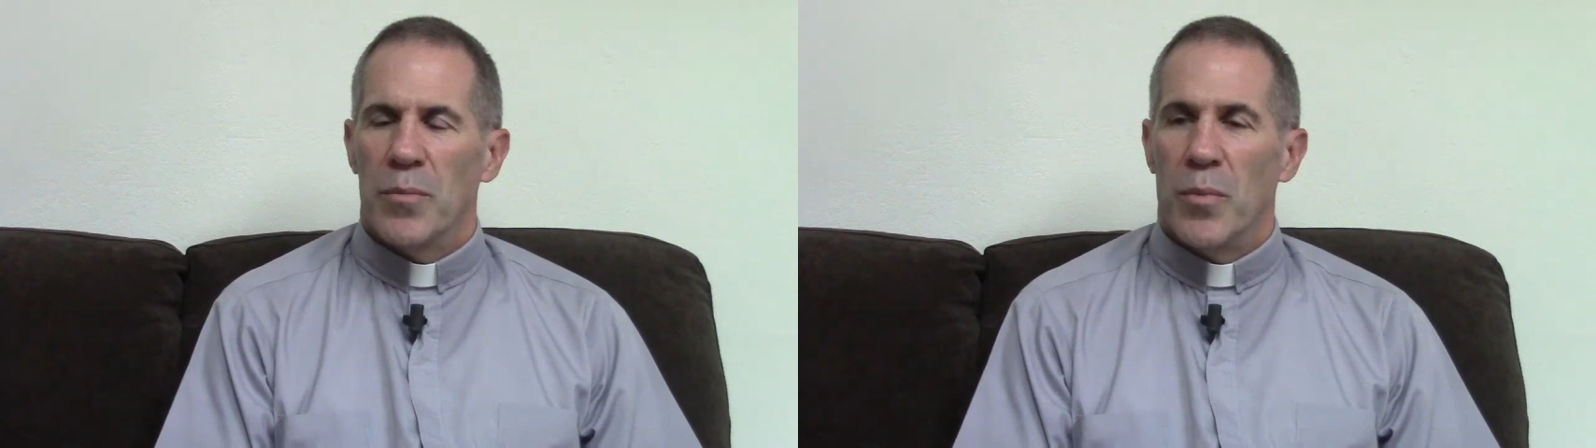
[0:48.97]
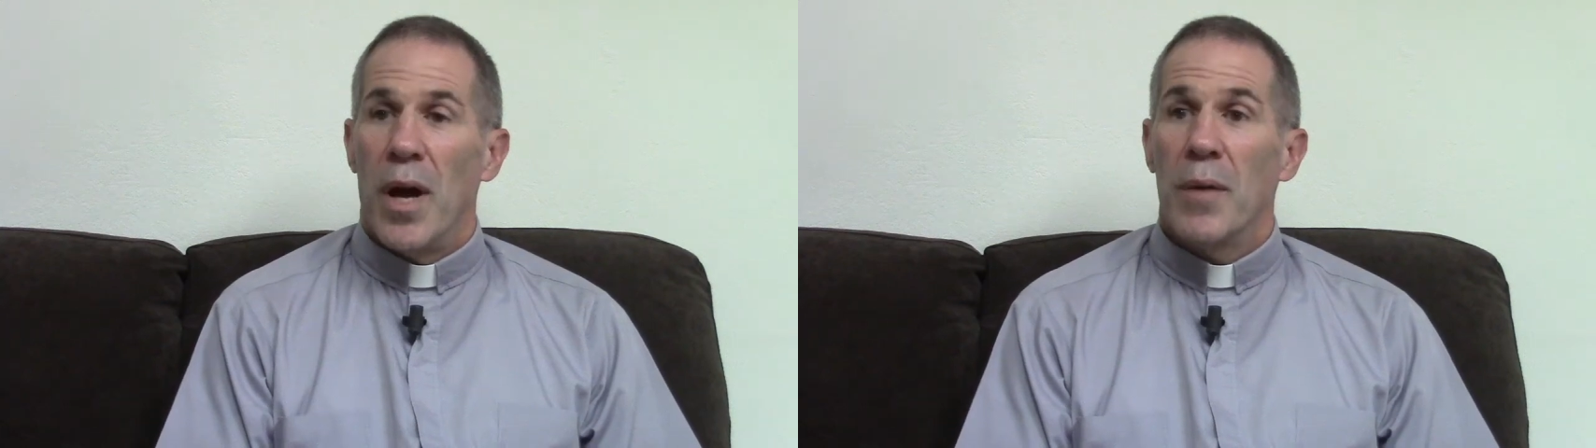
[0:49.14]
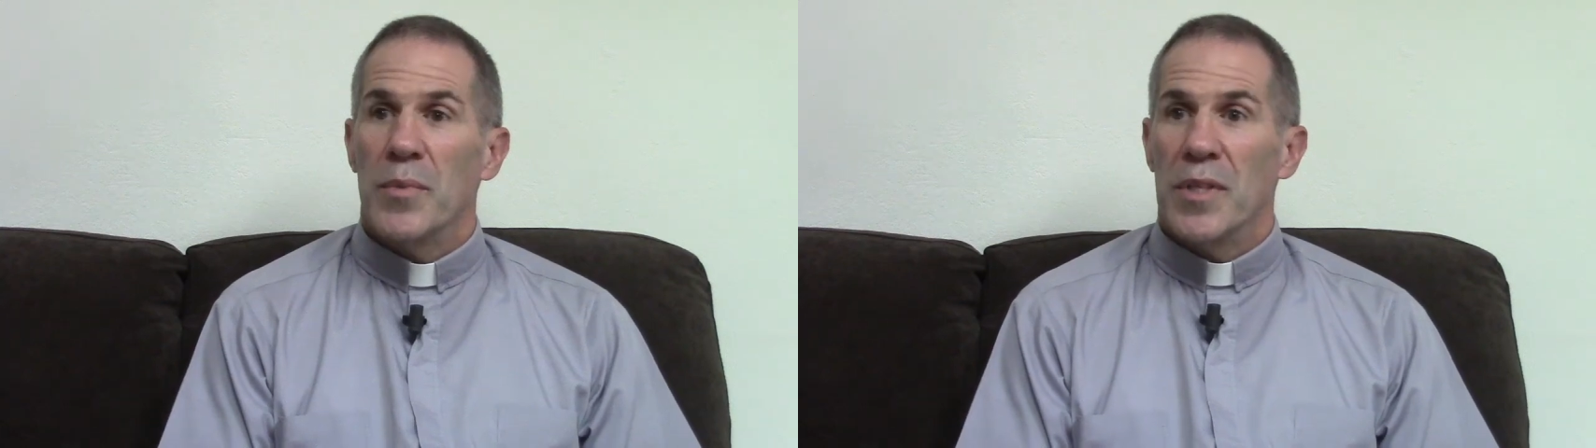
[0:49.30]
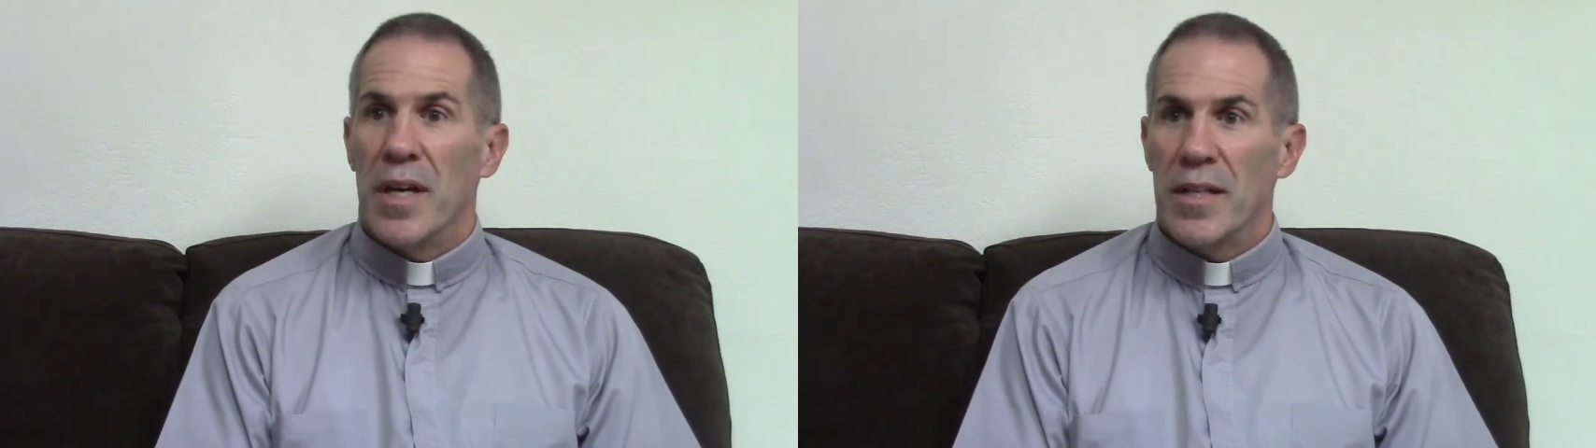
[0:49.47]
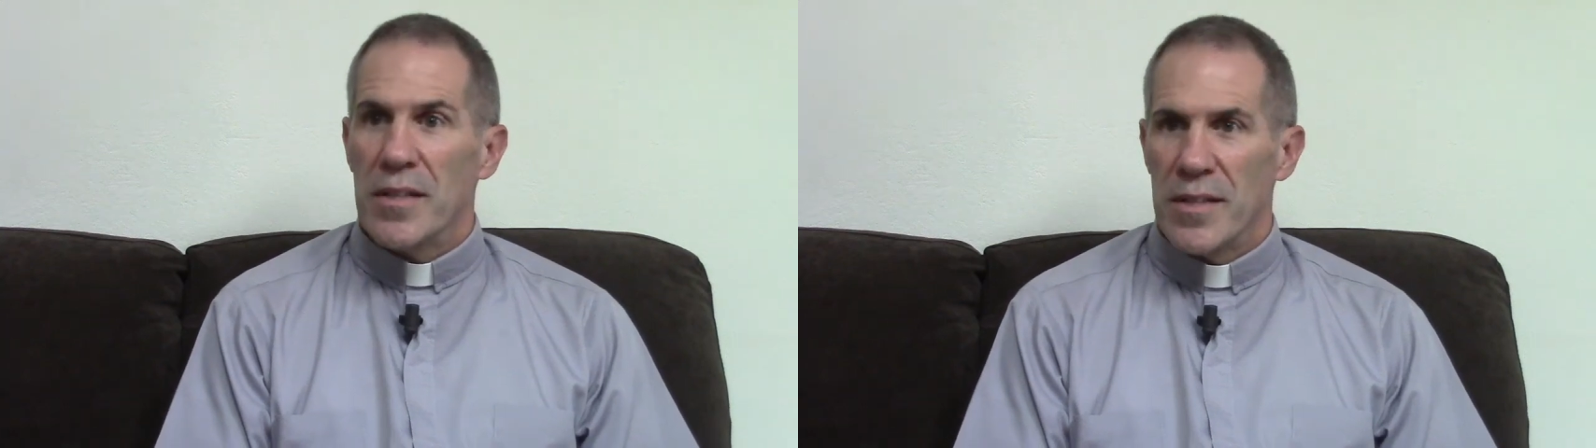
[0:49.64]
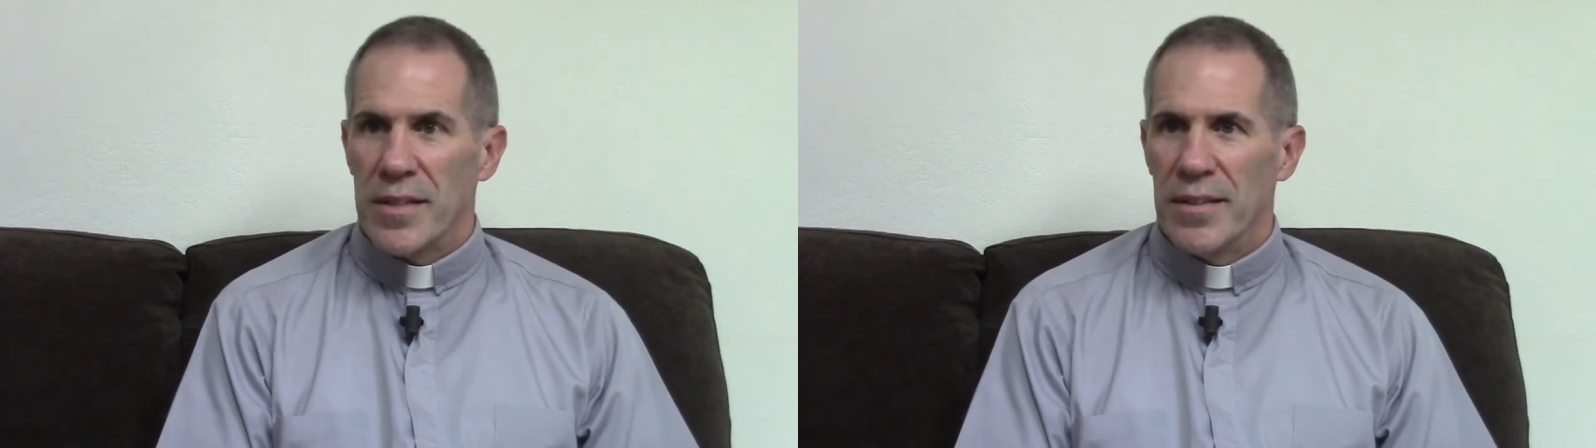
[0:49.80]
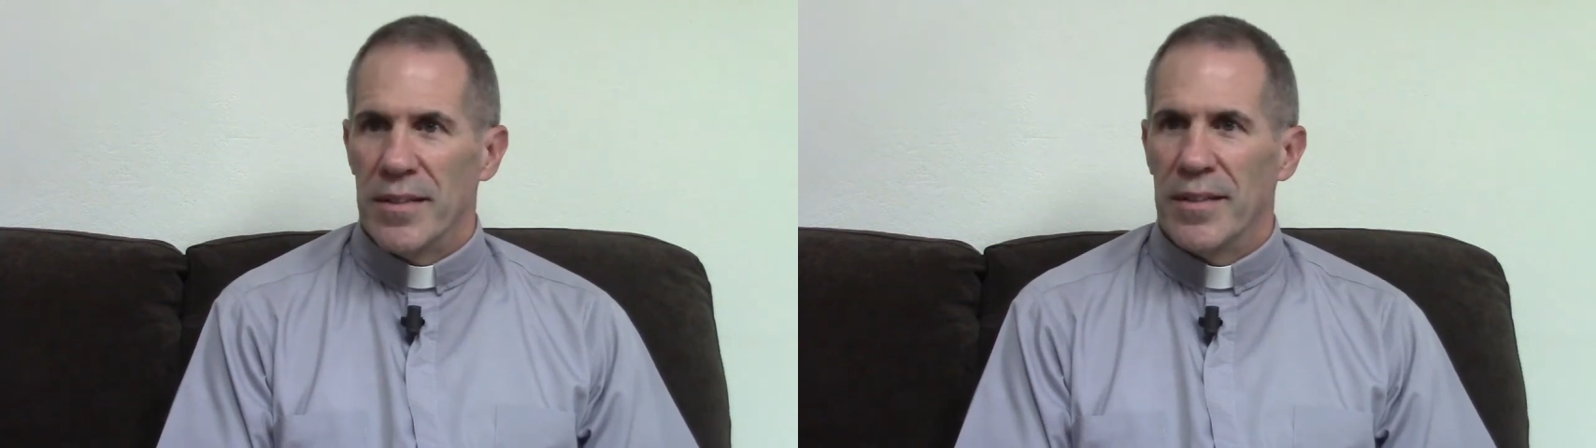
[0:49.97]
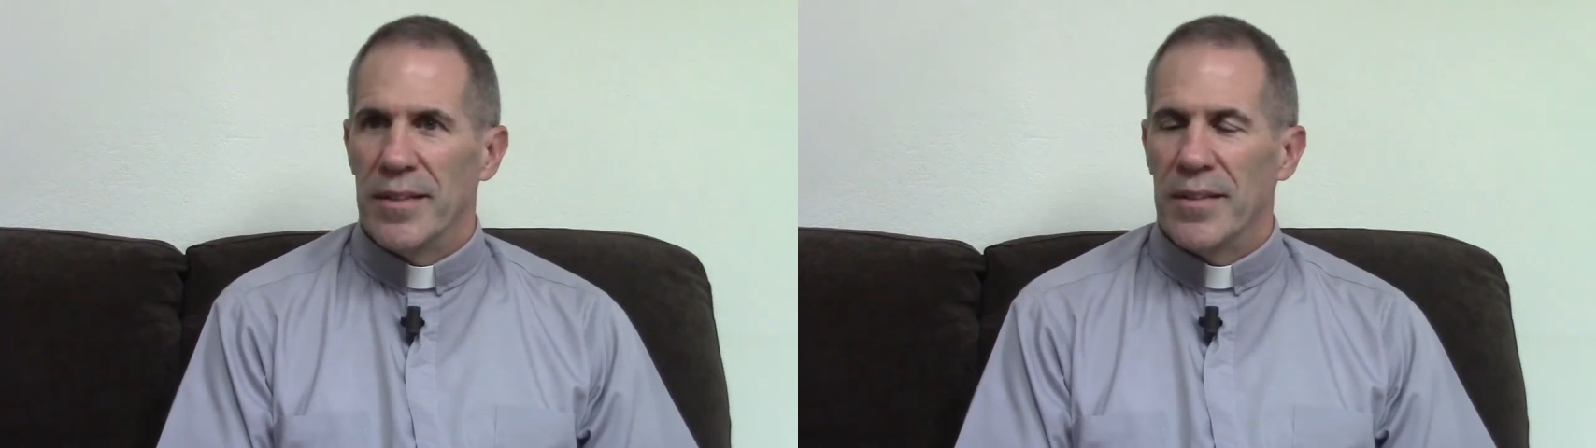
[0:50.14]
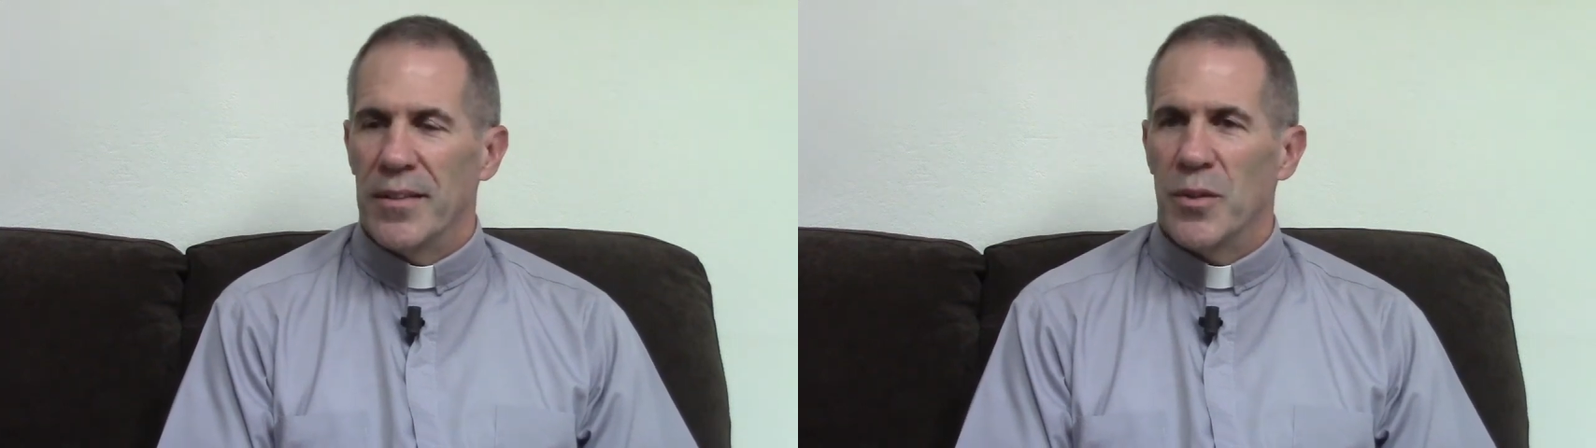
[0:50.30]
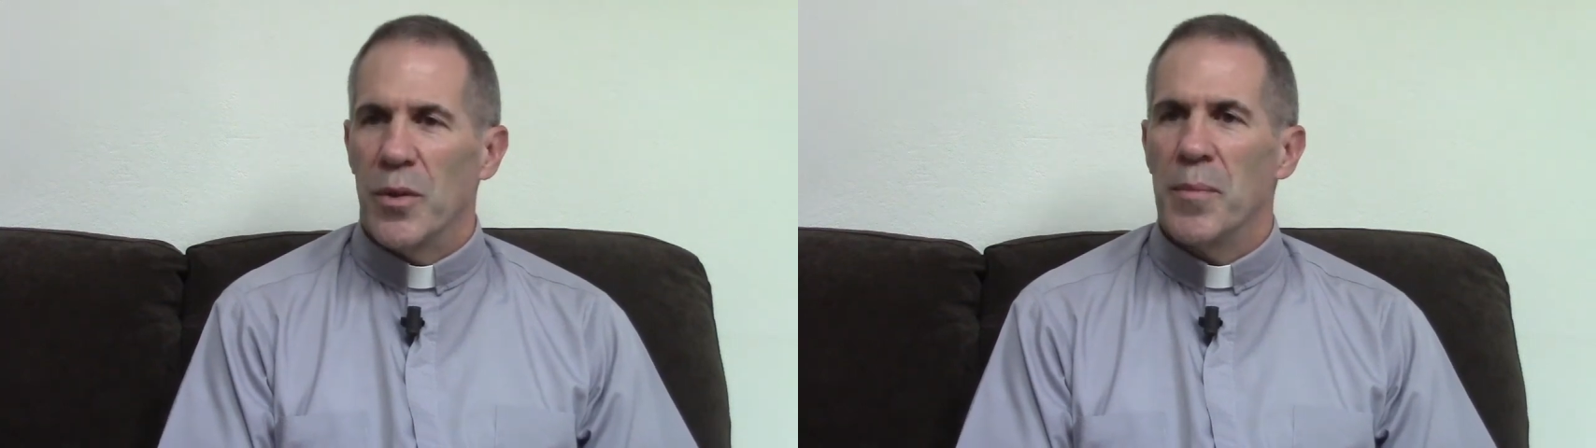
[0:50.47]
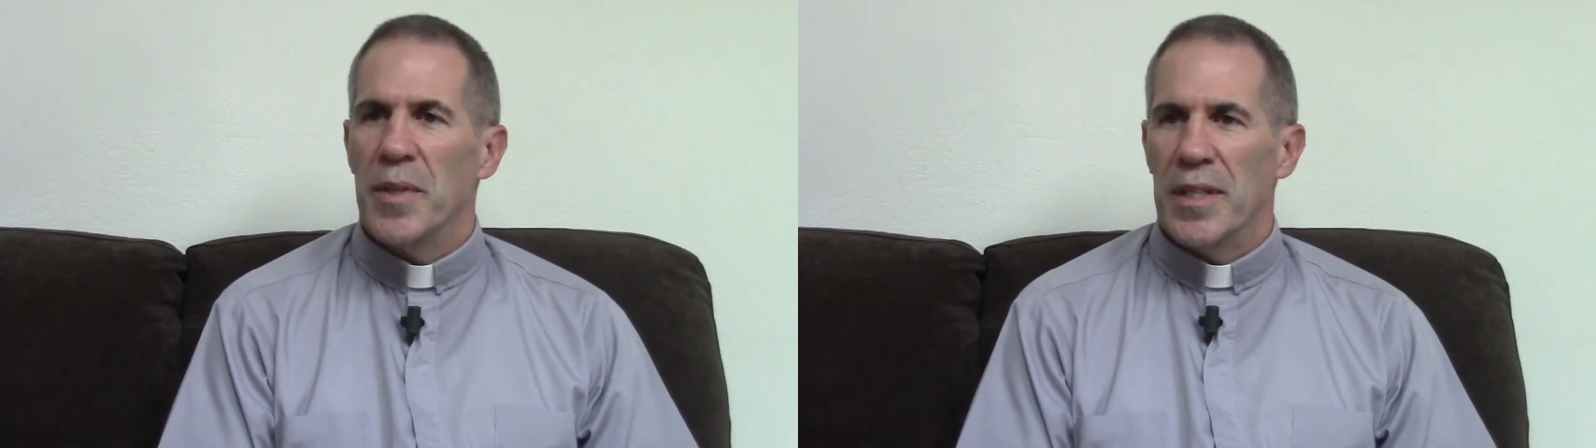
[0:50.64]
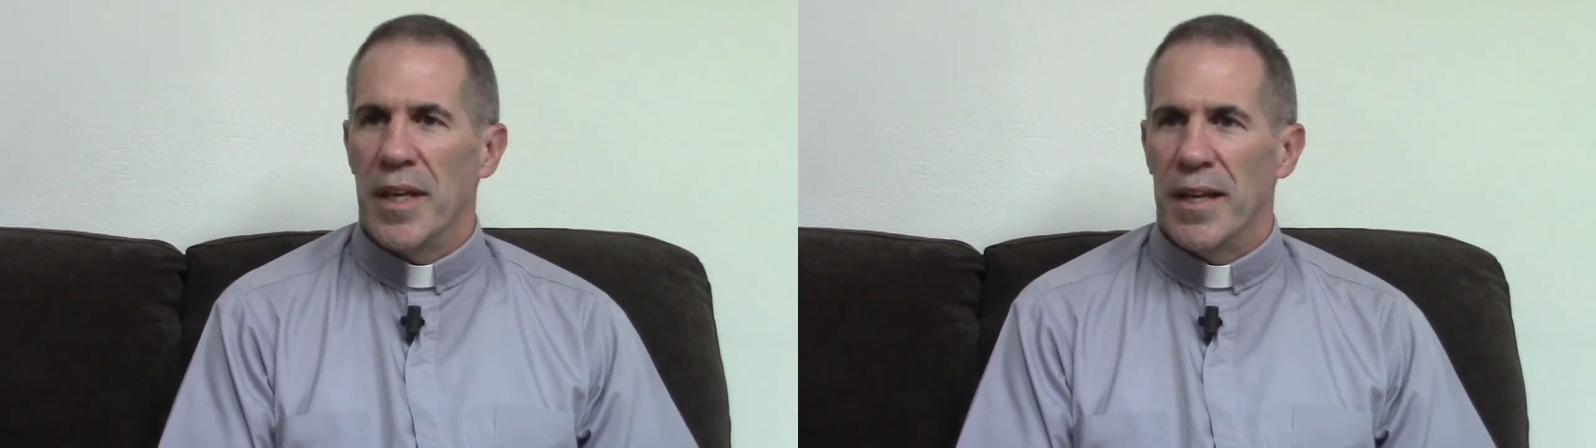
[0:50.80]
prompts us to
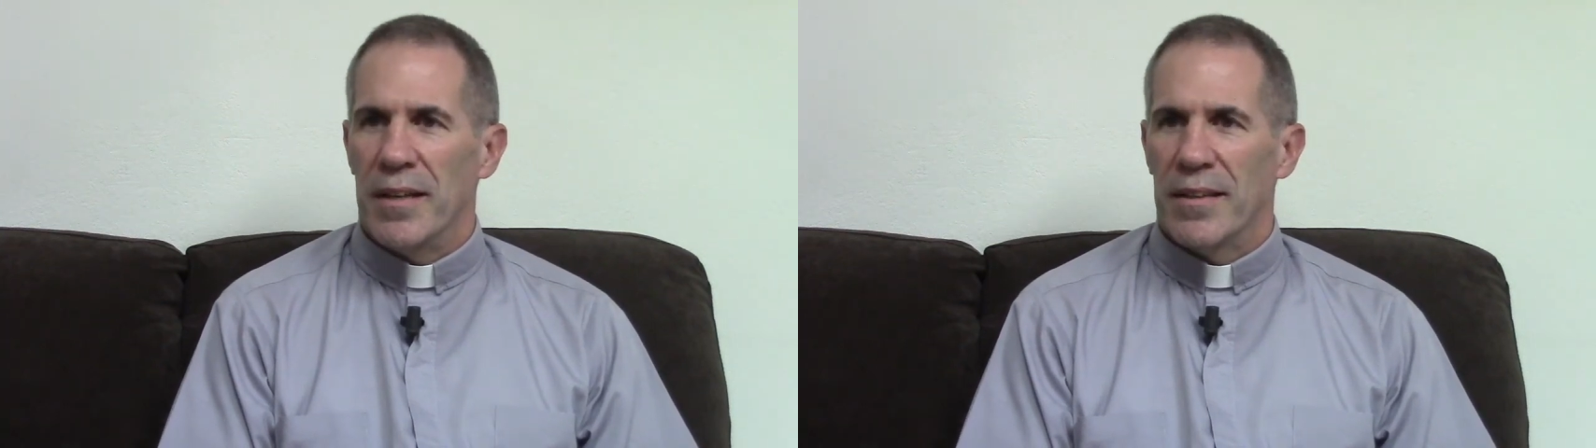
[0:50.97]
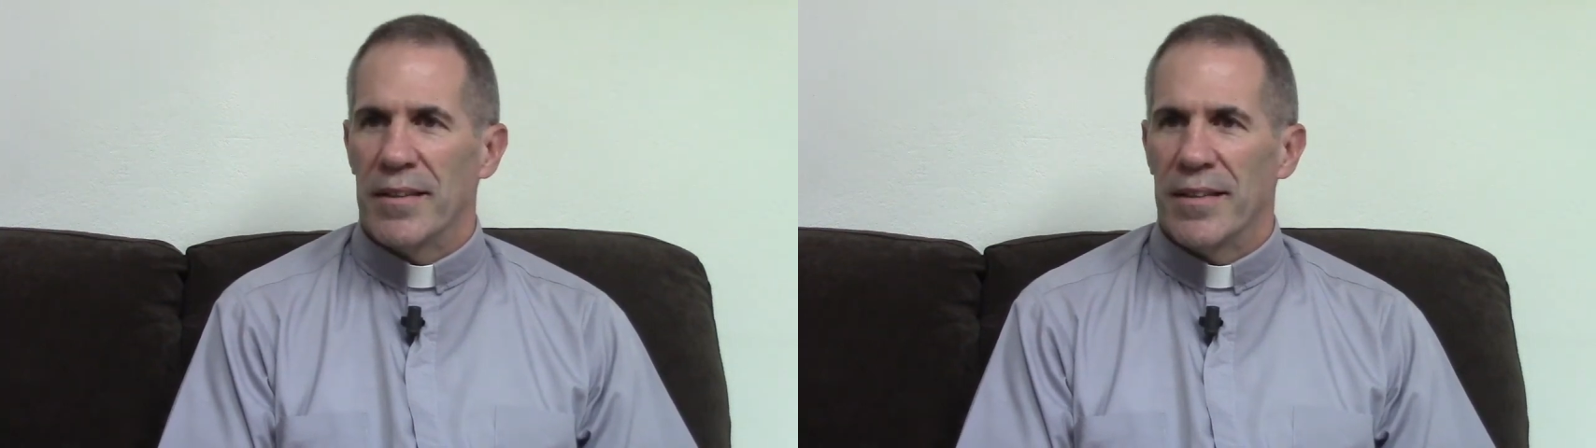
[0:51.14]
imitate.